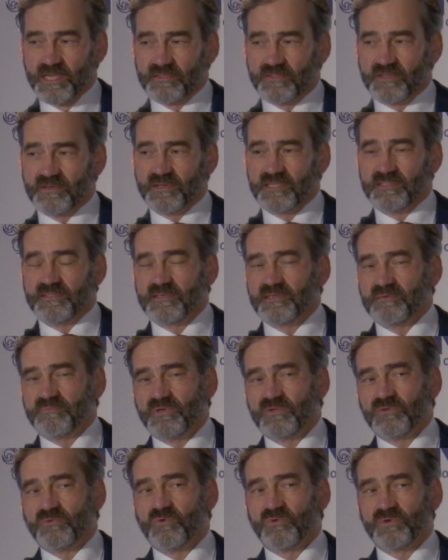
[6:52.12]
The great thing
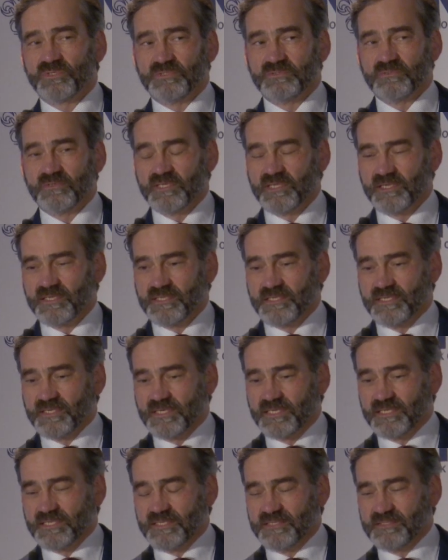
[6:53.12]
about ore sorting
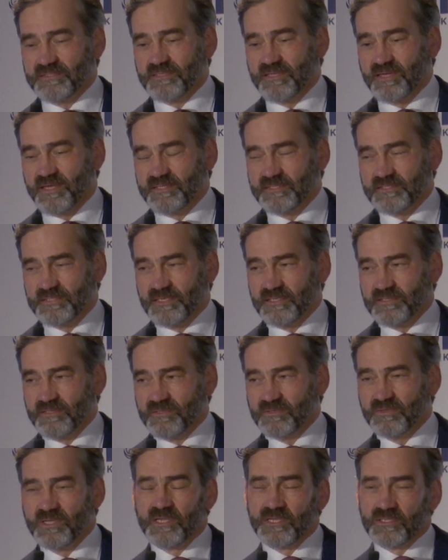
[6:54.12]
is that
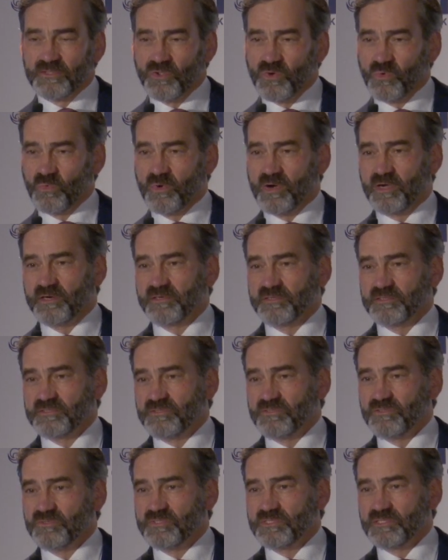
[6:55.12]
no water
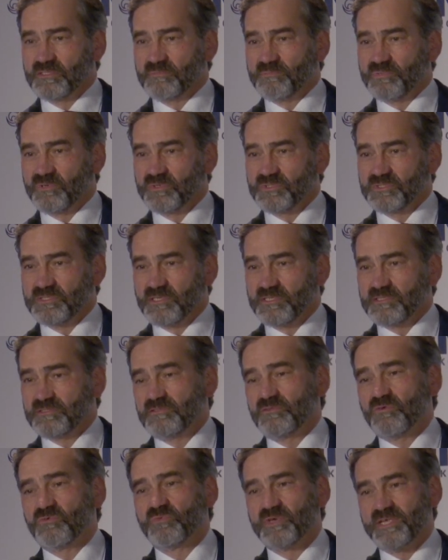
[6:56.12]
is used in the
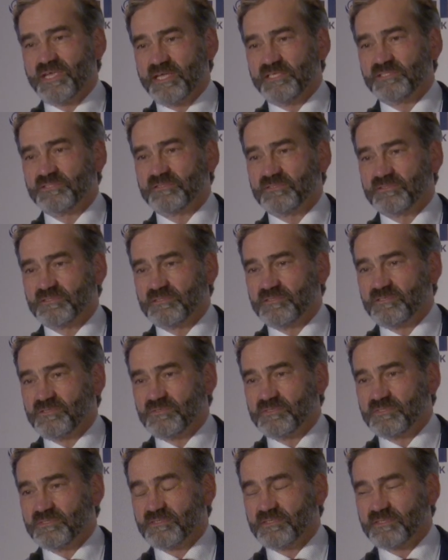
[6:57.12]
process, no reagents are
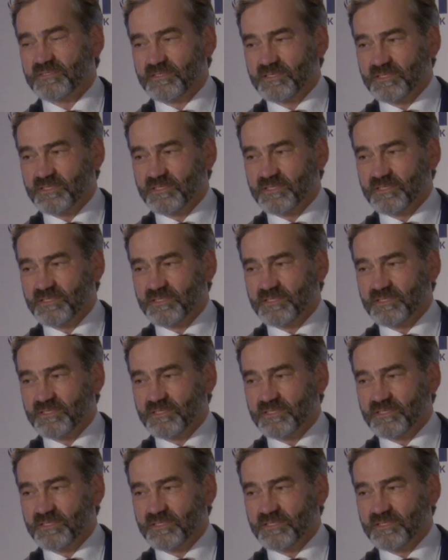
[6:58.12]
used.